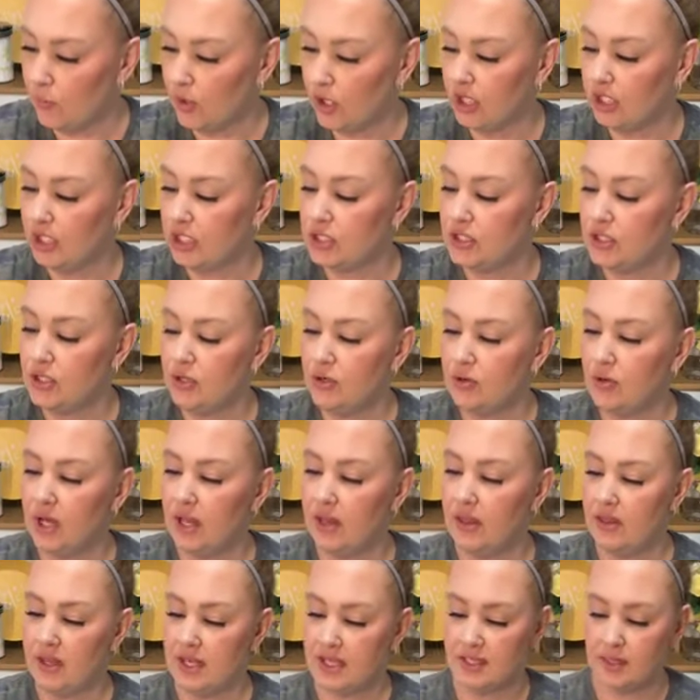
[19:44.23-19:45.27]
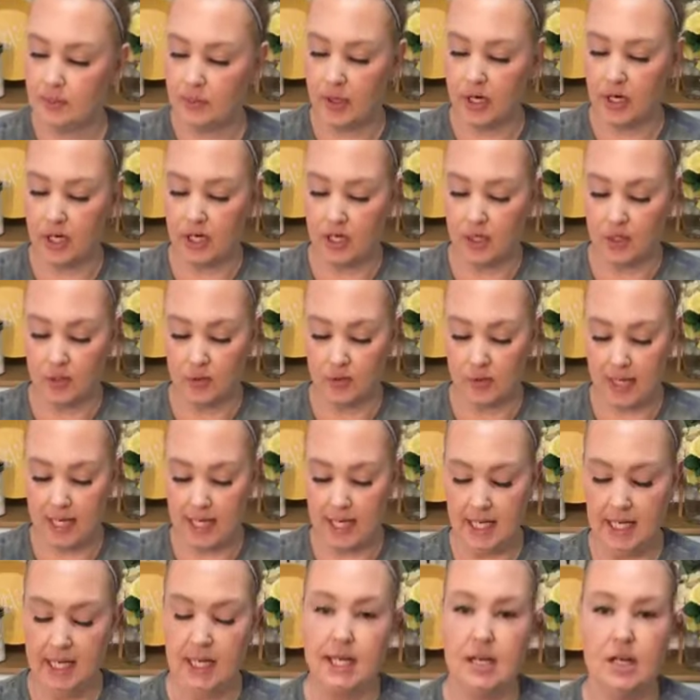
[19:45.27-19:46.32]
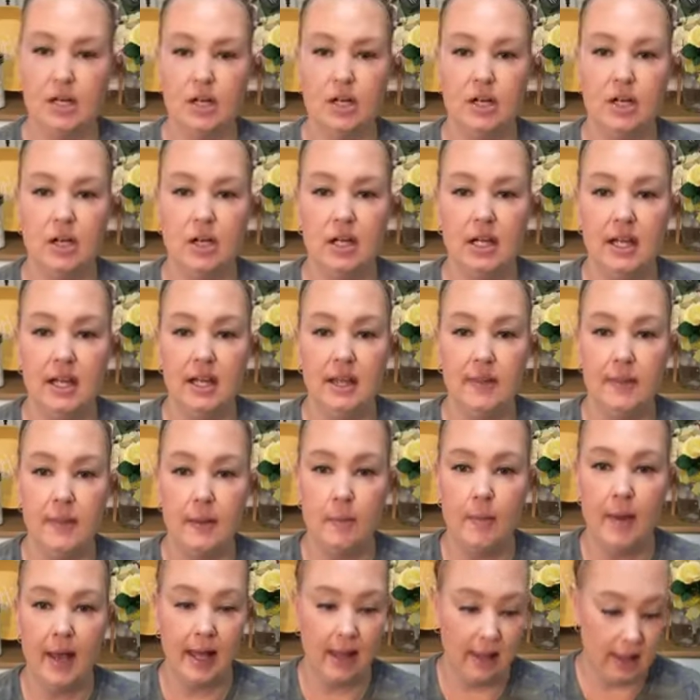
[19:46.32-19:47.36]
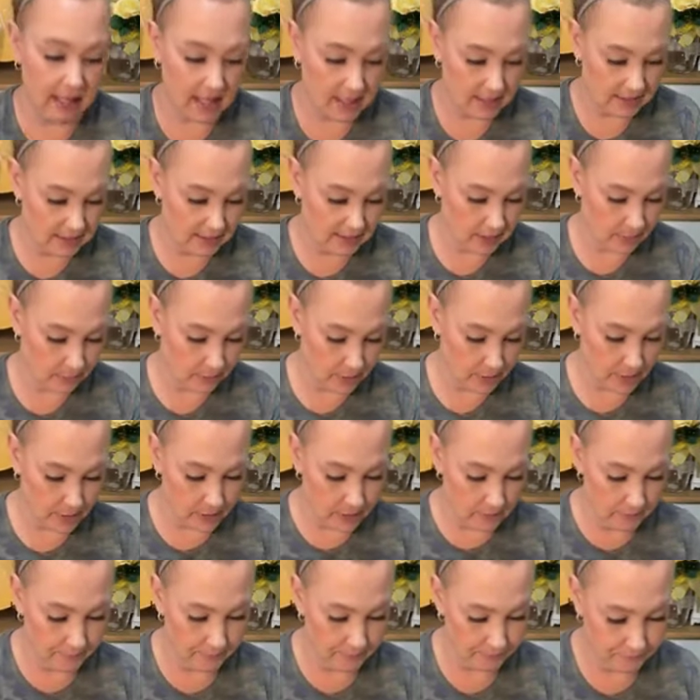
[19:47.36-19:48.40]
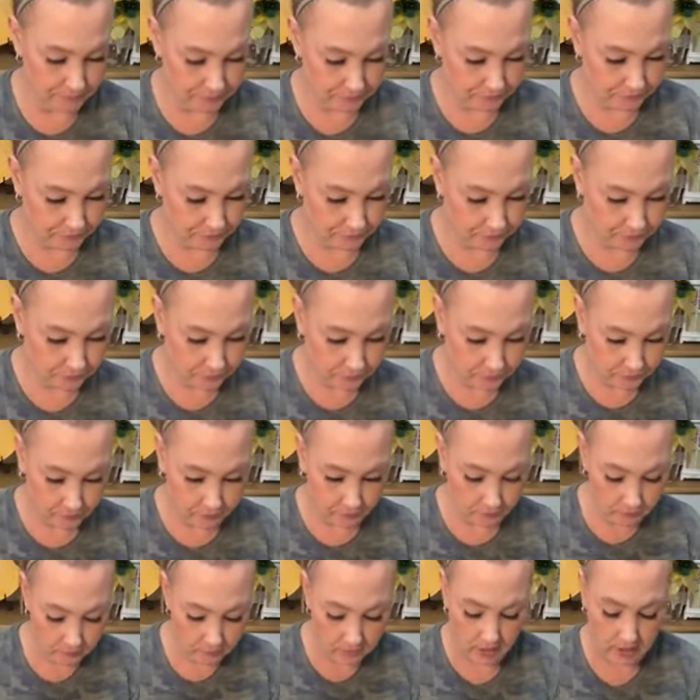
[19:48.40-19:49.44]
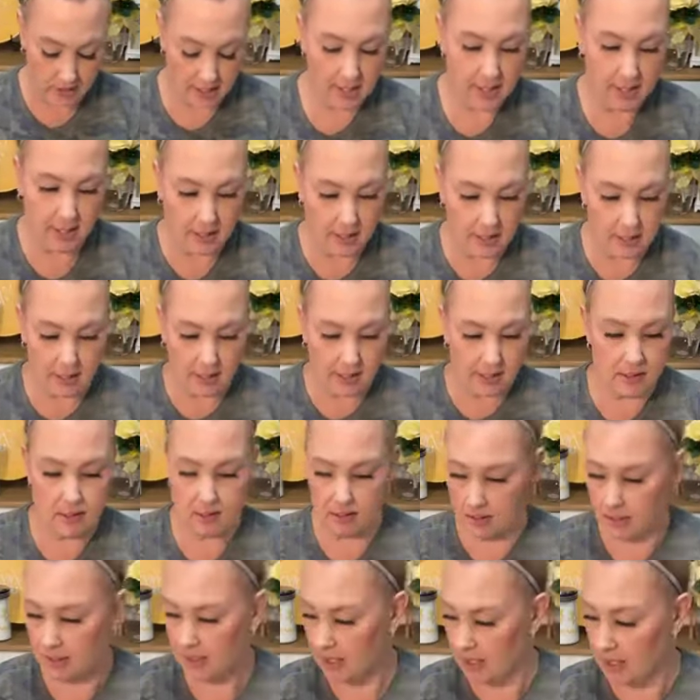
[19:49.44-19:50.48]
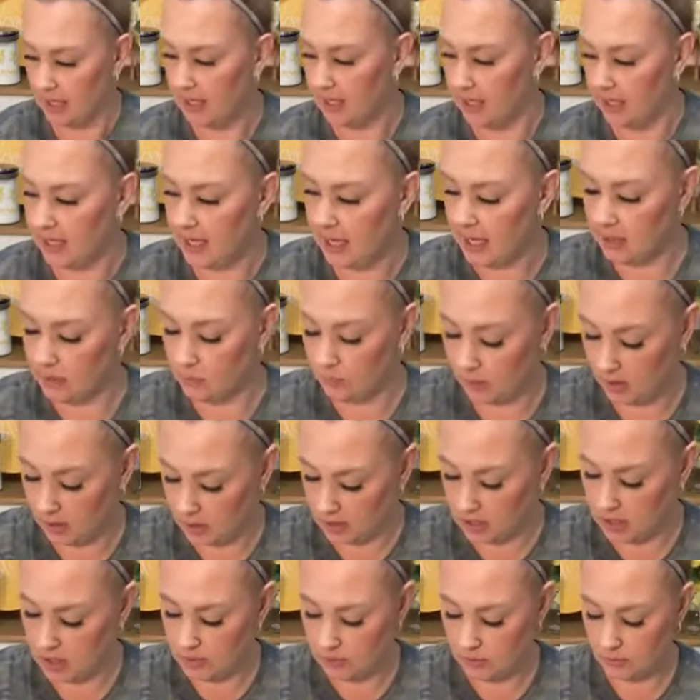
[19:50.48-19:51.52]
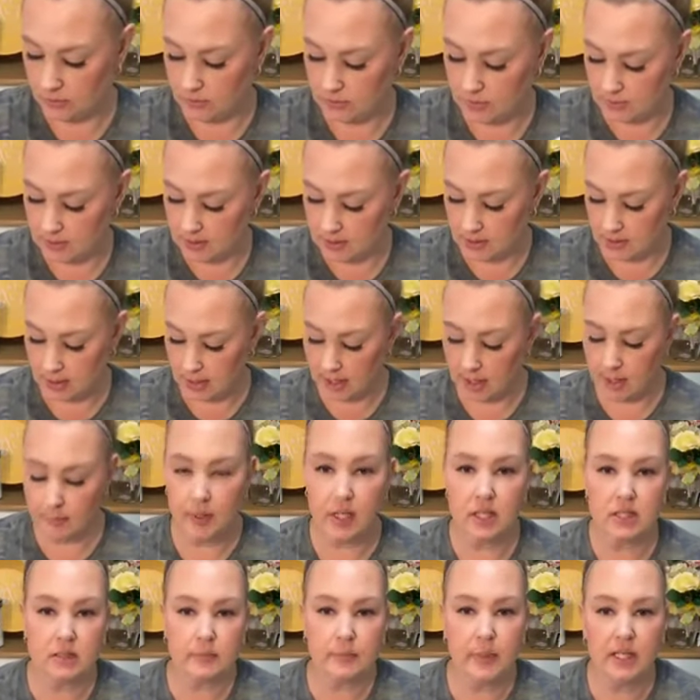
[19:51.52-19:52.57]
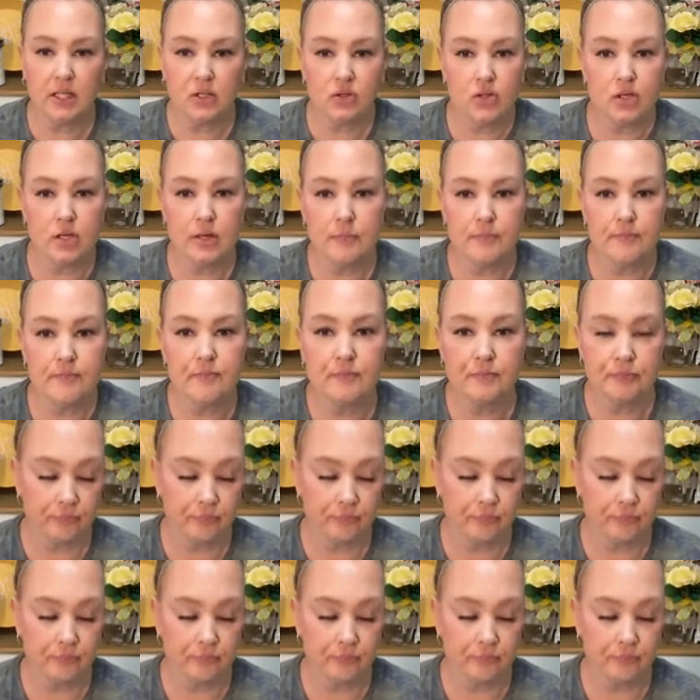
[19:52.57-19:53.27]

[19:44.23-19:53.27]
And we're gonna do this part right here in the ballet slipper. And again, we're gonna use a sponge.